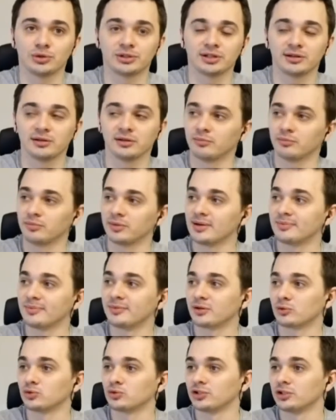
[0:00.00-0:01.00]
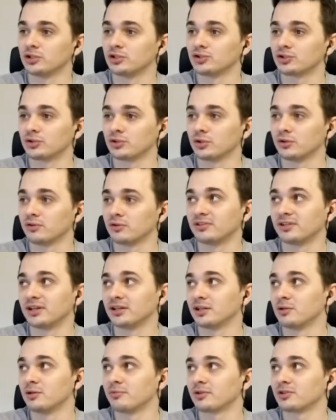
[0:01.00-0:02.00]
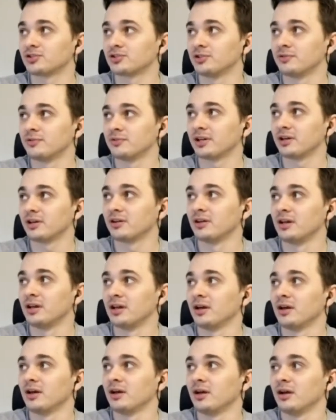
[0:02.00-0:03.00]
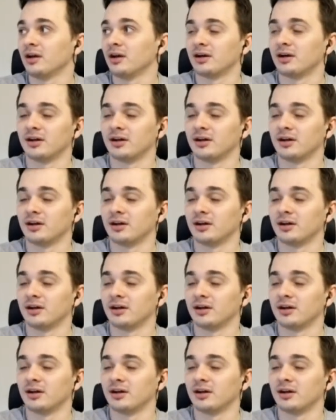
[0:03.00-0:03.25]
As you can see, this is exactly what worked for us here.